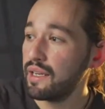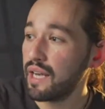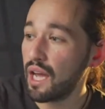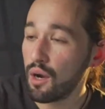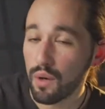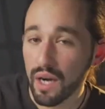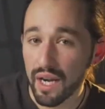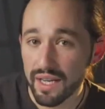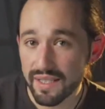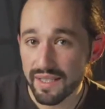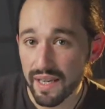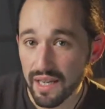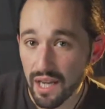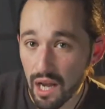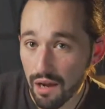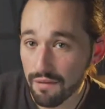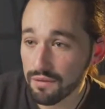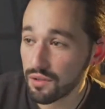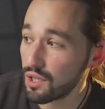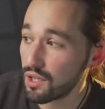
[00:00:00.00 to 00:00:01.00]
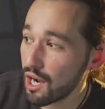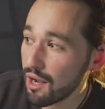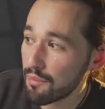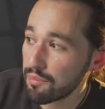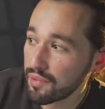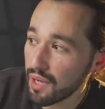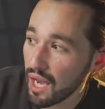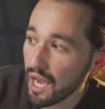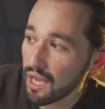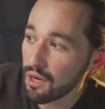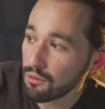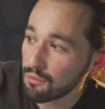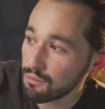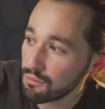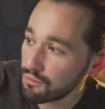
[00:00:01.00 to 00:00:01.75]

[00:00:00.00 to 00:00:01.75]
when I say cover up, I don't